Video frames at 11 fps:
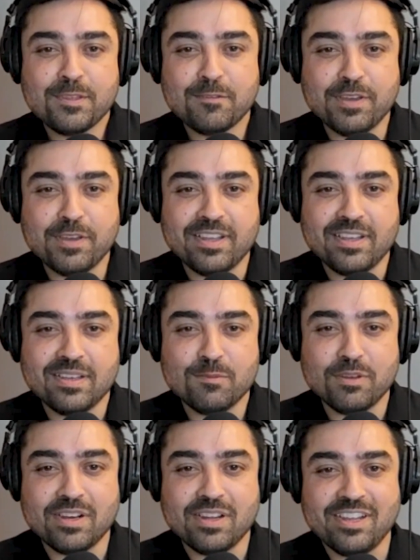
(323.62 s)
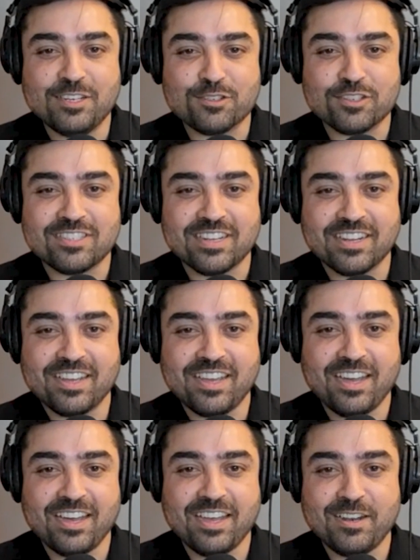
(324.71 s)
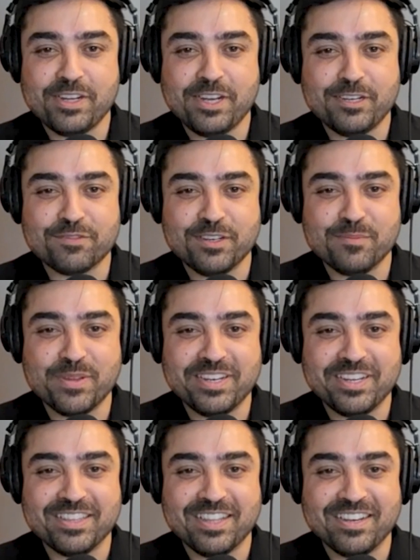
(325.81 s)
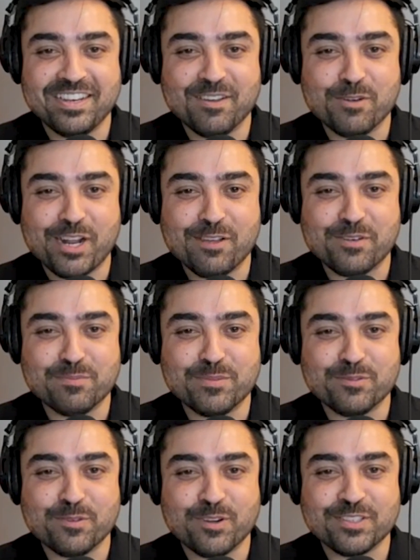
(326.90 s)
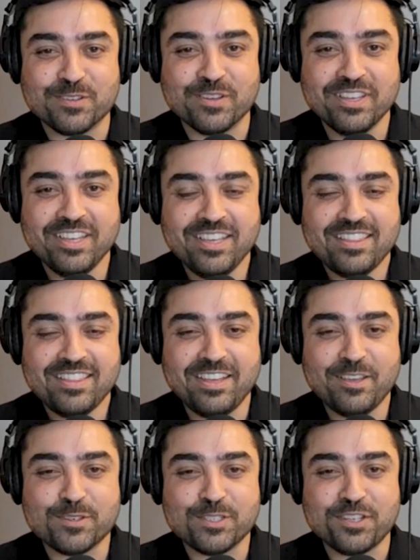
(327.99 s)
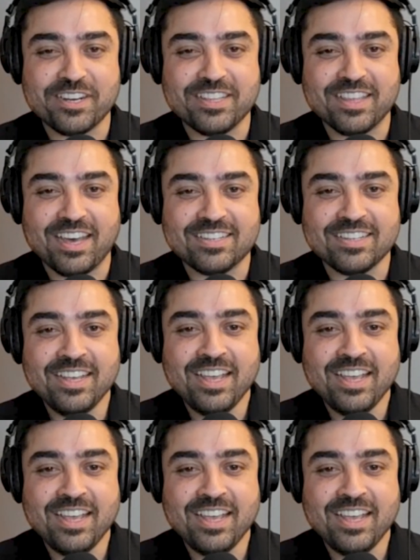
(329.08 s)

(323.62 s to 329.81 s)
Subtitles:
Very, very interesting, and a very different opinion than what I've heard before. So, thank you for sharing that.